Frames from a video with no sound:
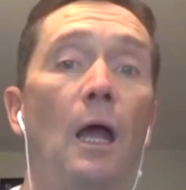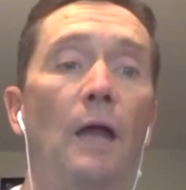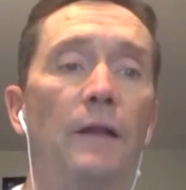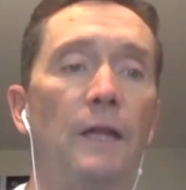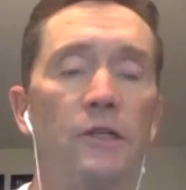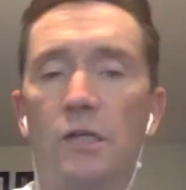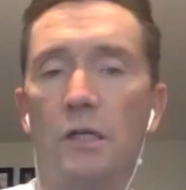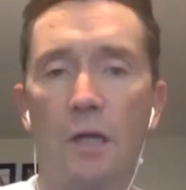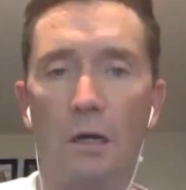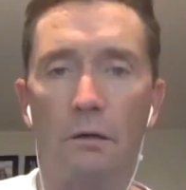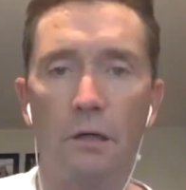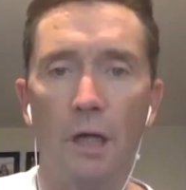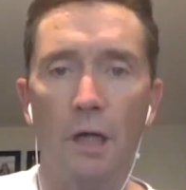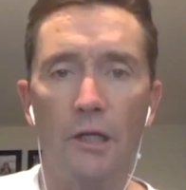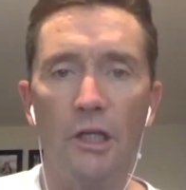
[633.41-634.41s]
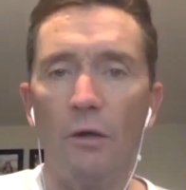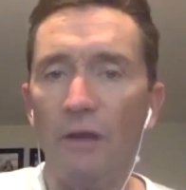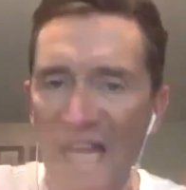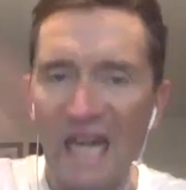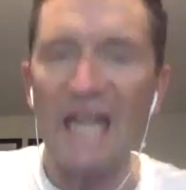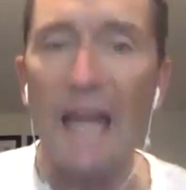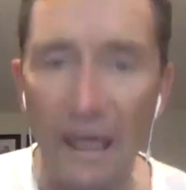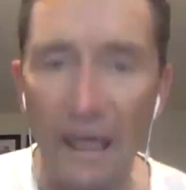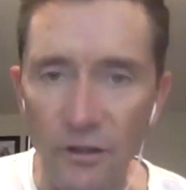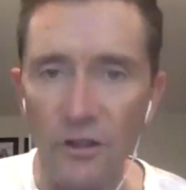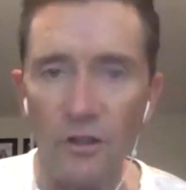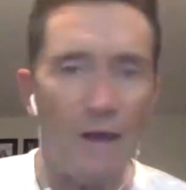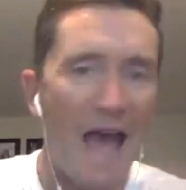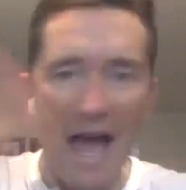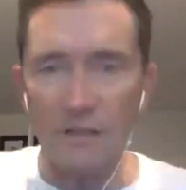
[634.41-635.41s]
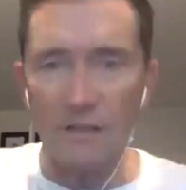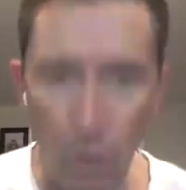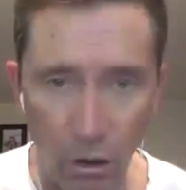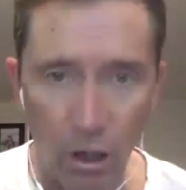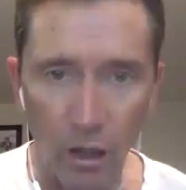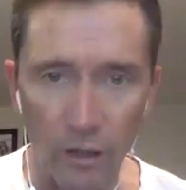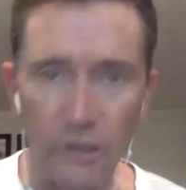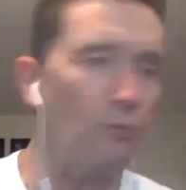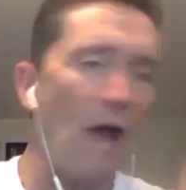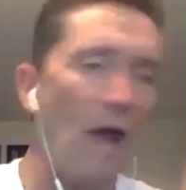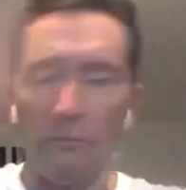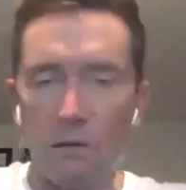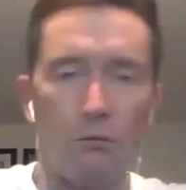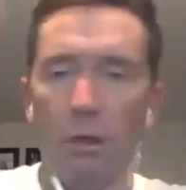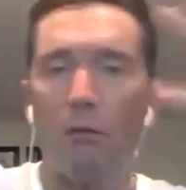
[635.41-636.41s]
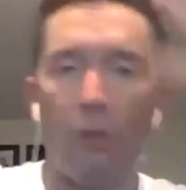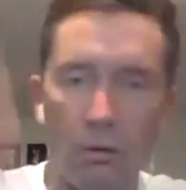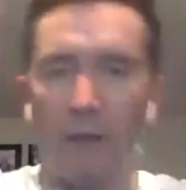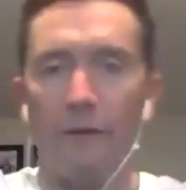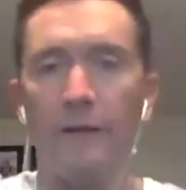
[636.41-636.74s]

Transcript: And then she'd go, you idiot, you asshole, you blah, blah, blah, blah.